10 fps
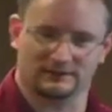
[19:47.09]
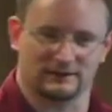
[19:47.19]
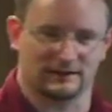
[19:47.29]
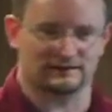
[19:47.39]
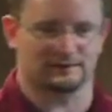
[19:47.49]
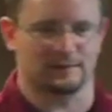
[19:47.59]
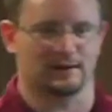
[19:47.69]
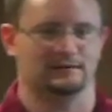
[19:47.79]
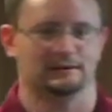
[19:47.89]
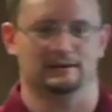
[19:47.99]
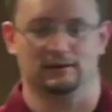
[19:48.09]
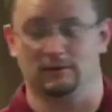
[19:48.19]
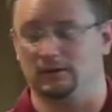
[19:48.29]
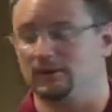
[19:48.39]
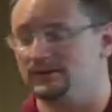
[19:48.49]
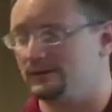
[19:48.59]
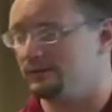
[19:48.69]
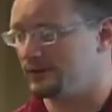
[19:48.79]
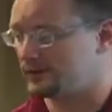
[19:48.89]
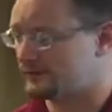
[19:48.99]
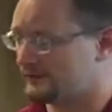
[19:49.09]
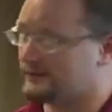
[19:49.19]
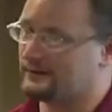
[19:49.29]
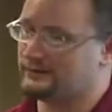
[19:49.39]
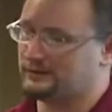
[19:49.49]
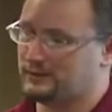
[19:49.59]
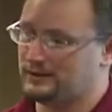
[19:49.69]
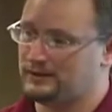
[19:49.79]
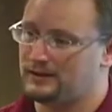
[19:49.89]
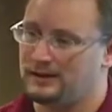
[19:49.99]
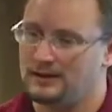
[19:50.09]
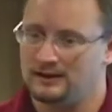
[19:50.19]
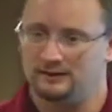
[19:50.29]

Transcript: But that's the main thing that they really want you to push for the CISSP,